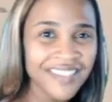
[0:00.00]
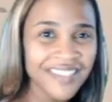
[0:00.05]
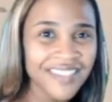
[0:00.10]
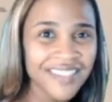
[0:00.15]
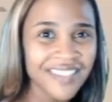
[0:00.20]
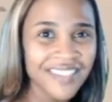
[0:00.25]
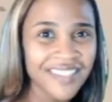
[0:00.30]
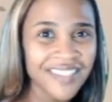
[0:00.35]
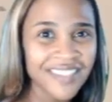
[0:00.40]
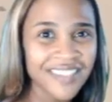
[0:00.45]

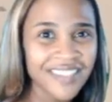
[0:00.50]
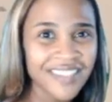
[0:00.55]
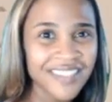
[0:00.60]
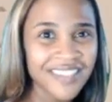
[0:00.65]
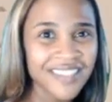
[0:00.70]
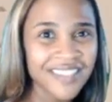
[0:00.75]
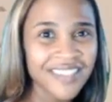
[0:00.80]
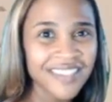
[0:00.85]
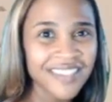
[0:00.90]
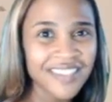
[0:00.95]

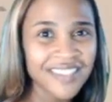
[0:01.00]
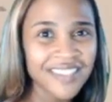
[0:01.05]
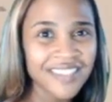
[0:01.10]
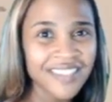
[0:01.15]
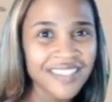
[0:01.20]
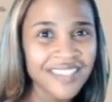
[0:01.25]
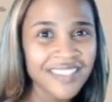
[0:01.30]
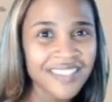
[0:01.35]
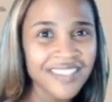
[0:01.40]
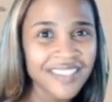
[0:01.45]

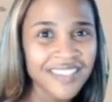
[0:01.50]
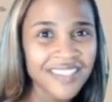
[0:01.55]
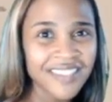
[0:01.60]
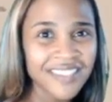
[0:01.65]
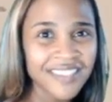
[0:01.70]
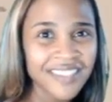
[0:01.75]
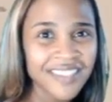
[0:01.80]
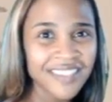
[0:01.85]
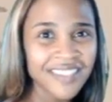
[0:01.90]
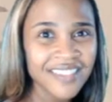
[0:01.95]

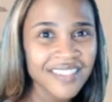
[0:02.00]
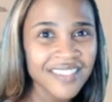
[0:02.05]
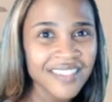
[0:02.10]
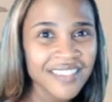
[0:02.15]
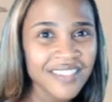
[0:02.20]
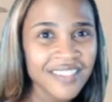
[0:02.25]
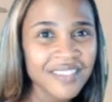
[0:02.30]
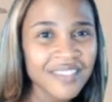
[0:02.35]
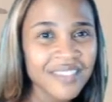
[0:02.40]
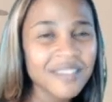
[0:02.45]

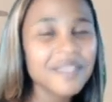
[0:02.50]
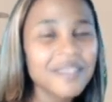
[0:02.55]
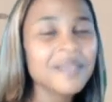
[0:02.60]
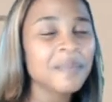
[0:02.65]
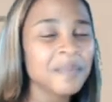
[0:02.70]
No one is speaking in this clip.